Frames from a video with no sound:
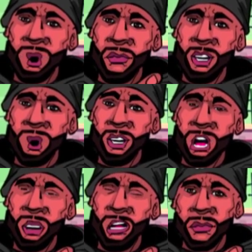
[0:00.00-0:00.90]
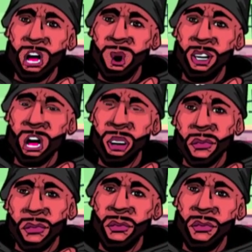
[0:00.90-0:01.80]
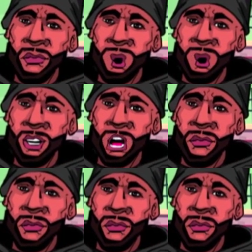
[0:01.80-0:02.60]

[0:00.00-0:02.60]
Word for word: is a universal music. Like,